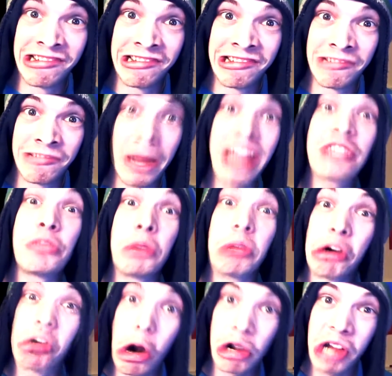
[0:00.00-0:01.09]
my Twitter
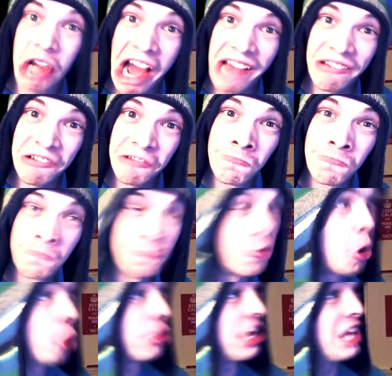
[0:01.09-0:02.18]
archive. Roll
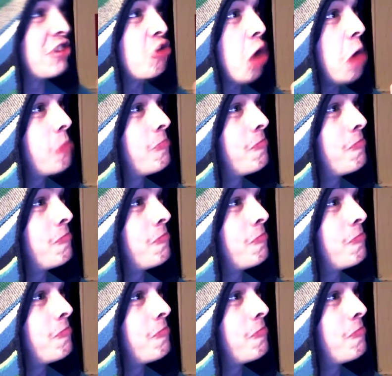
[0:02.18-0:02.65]
the intro.